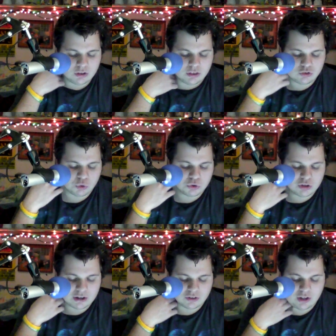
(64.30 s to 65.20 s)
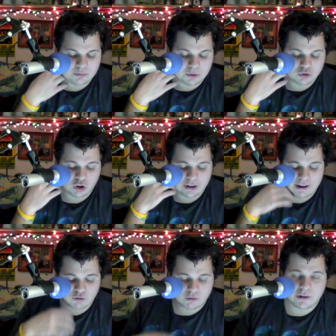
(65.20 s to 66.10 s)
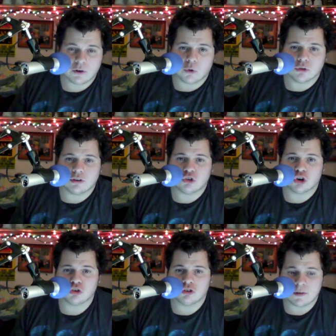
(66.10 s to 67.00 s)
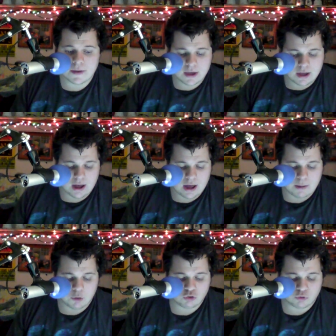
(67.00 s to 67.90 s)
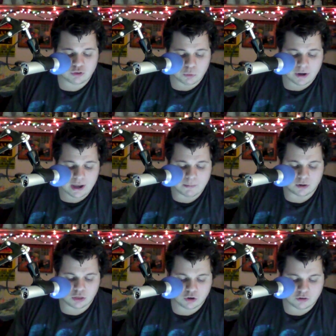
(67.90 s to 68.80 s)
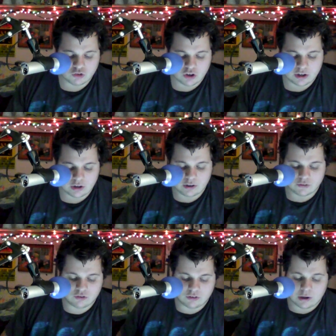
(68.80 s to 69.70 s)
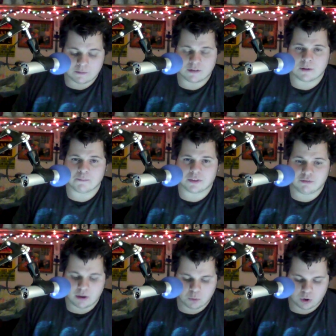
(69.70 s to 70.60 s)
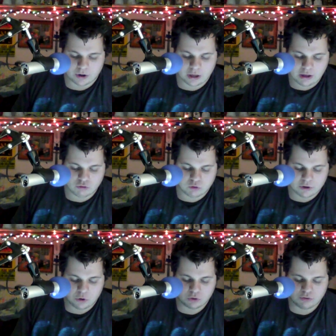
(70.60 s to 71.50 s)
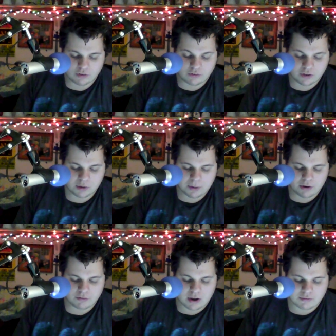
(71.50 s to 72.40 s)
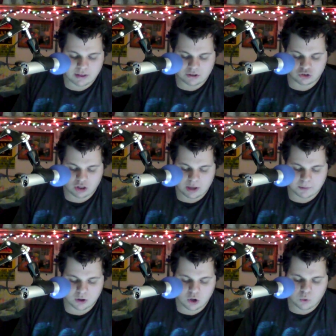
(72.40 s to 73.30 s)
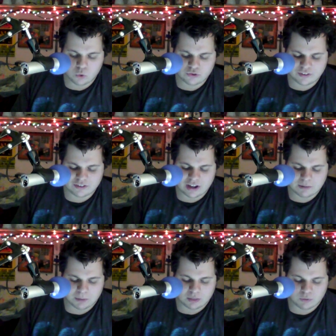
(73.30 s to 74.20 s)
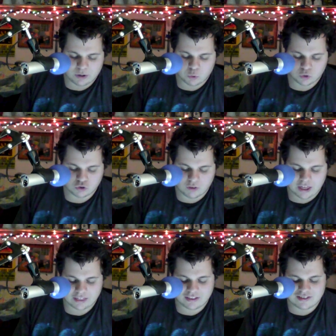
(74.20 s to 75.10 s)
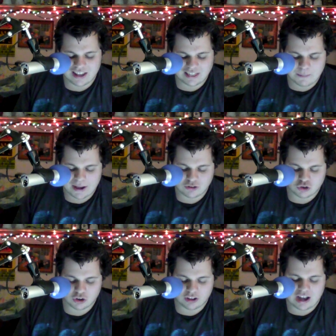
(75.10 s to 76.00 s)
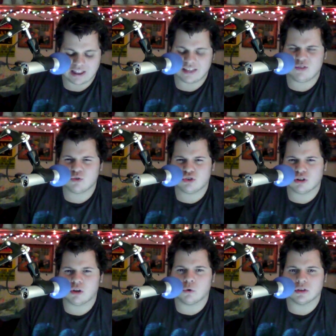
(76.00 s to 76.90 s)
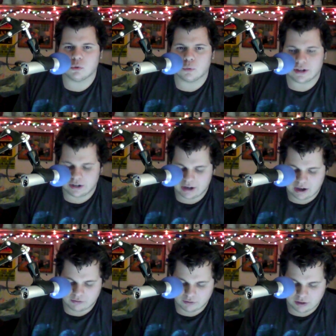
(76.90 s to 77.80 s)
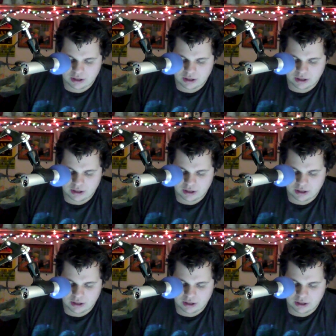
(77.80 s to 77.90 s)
this horse has been starting at Freehold in Jersey. Most recent one came on the 3rd of February. Freehold, filly mare, 5,000 claimer. Horse finished second by 3/4 of length. Set the pace early on, then slowly weakened out of it.